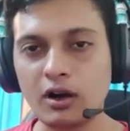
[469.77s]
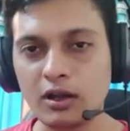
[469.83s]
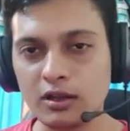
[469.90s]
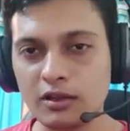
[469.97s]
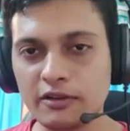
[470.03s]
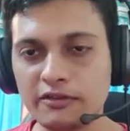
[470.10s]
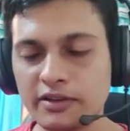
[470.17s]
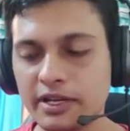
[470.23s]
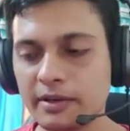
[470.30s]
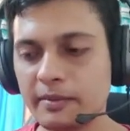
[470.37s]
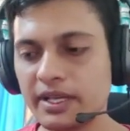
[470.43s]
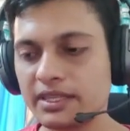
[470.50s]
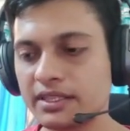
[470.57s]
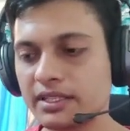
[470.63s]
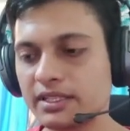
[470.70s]
all of
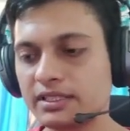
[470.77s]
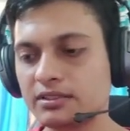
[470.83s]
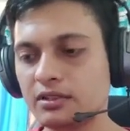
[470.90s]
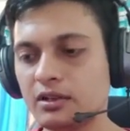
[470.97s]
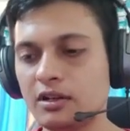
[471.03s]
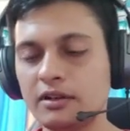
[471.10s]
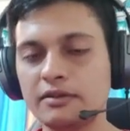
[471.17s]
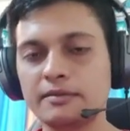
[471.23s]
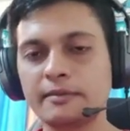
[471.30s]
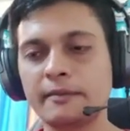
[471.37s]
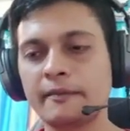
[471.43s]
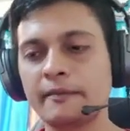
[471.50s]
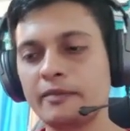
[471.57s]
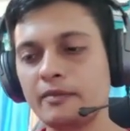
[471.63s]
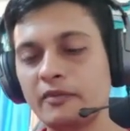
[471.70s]
our methods or
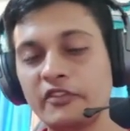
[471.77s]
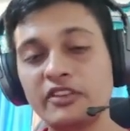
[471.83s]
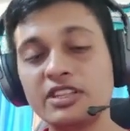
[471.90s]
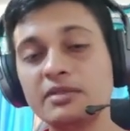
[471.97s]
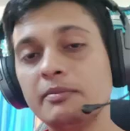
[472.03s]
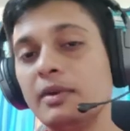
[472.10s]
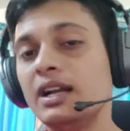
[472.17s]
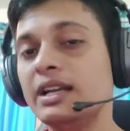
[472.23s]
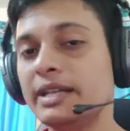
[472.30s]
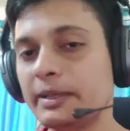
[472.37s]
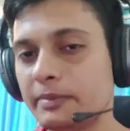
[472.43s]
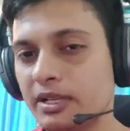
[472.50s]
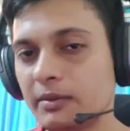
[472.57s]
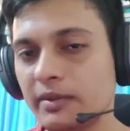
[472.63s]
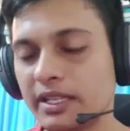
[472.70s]
with
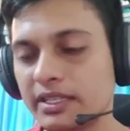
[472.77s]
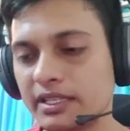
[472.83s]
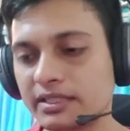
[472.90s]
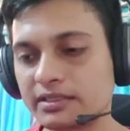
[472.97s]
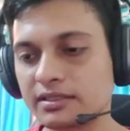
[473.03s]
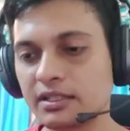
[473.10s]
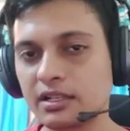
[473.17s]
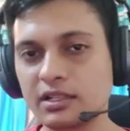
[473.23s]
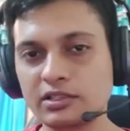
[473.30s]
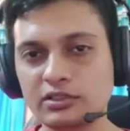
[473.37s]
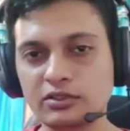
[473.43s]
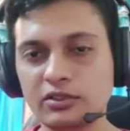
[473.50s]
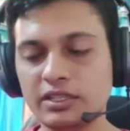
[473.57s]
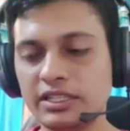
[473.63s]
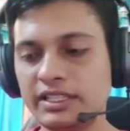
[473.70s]
multiple methods.
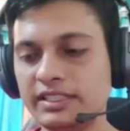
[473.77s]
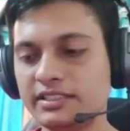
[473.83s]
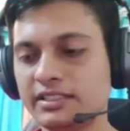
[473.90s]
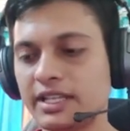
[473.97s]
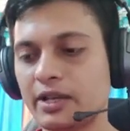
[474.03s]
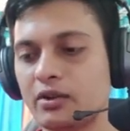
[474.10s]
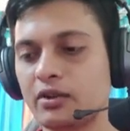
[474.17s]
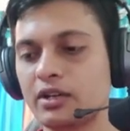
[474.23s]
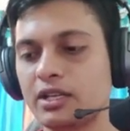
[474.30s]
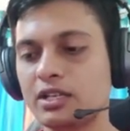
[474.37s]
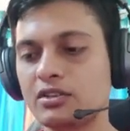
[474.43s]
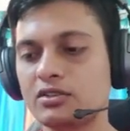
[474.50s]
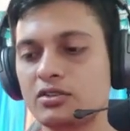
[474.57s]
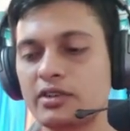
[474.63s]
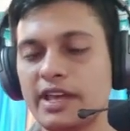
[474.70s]
So these
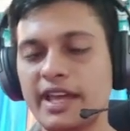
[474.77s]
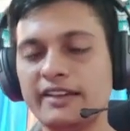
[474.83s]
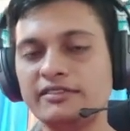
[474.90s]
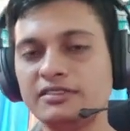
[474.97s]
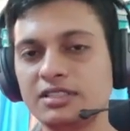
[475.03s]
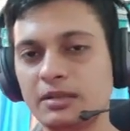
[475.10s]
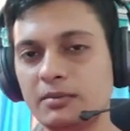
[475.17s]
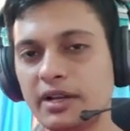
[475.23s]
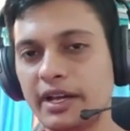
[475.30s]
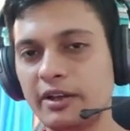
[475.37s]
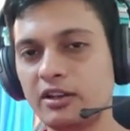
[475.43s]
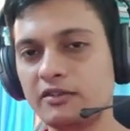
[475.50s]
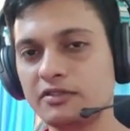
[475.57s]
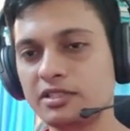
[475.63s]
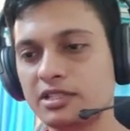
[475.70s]
decorators should have some
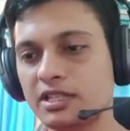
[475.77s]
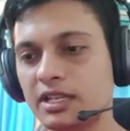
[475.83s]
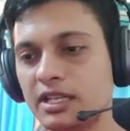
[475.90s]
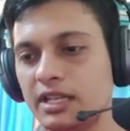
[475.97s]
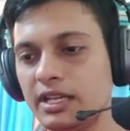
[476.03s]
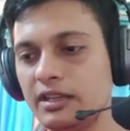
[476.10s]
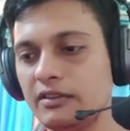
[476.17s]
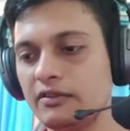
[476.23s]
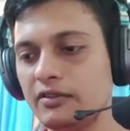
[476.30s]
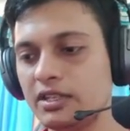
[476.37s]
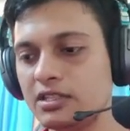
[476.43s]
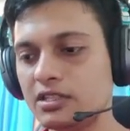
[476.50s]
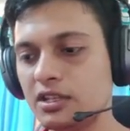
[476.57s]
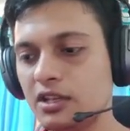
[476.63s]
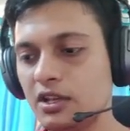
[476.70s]
kind of a string in
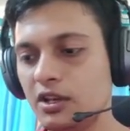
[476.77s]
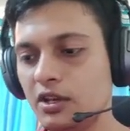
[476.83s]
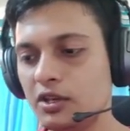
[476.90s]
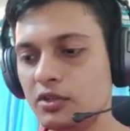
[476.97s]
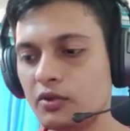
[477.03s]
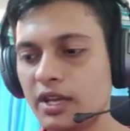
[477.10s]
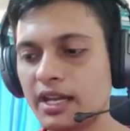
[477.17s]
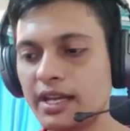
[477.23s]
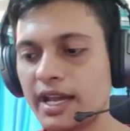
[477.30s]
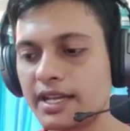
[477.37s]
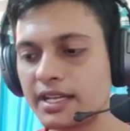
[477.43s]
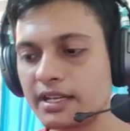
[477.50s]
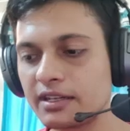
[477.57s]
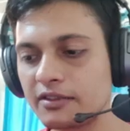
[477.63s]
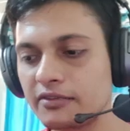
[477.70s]
which you can
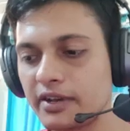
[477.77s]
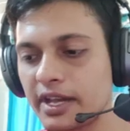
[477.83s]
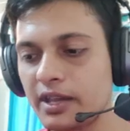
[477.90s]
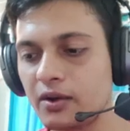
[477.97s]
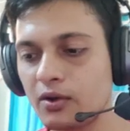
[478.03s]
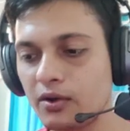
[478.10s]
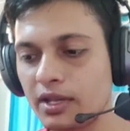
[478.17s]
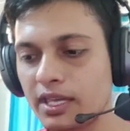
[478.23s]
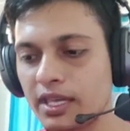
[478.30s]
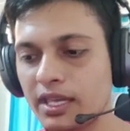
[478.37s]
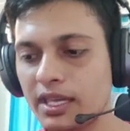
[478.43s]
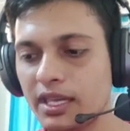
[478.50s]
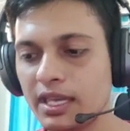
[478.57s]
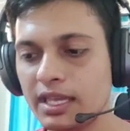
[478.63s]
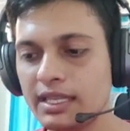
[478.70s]
identify,
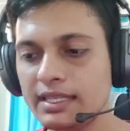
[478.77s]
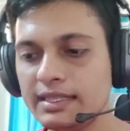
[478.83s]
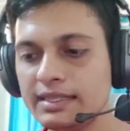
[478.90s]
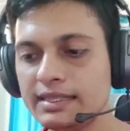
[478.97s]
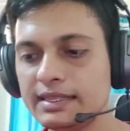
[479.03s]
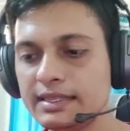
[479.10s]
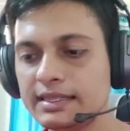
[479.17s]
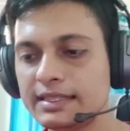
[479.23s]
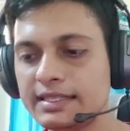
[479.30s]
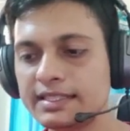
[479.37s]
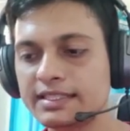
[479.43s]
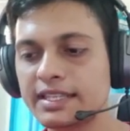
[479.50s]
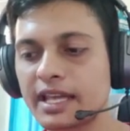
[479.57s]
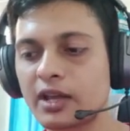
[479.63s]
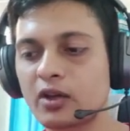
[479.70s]
okay,
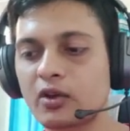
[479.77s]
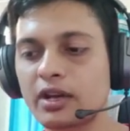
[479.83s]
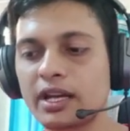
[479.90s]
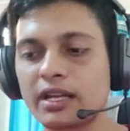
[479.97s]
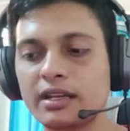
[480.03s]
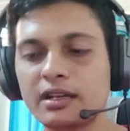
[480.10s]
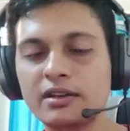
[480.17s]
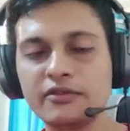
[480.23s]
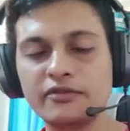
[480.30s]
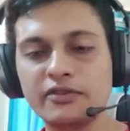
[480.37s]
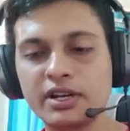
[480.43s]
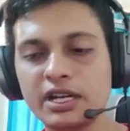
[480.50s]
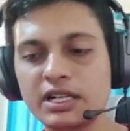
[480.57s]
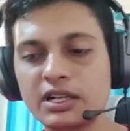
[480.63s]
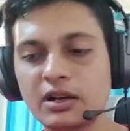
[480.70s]
this decorator
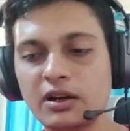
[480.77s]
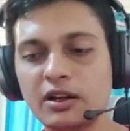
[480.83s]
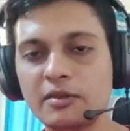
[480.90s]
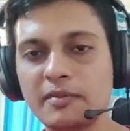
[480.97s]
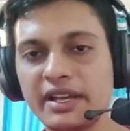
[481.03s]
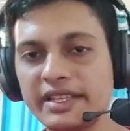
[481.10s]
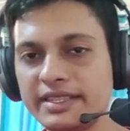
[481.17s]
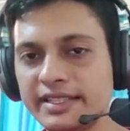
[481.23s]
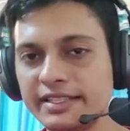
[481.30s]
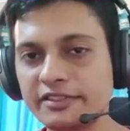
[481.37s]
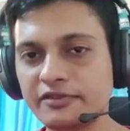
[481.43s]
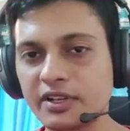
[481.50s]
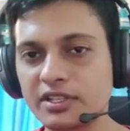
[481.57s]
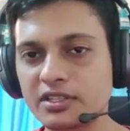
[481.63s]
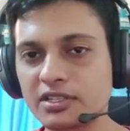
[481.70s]
worked on my
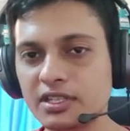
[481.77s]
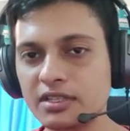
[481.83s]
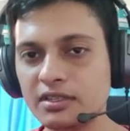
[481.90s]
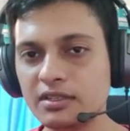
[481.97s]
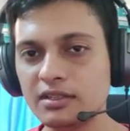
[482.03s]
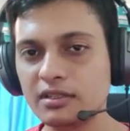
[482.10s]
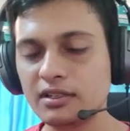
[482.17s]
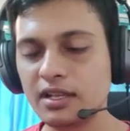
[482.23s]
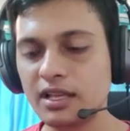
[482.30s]
this function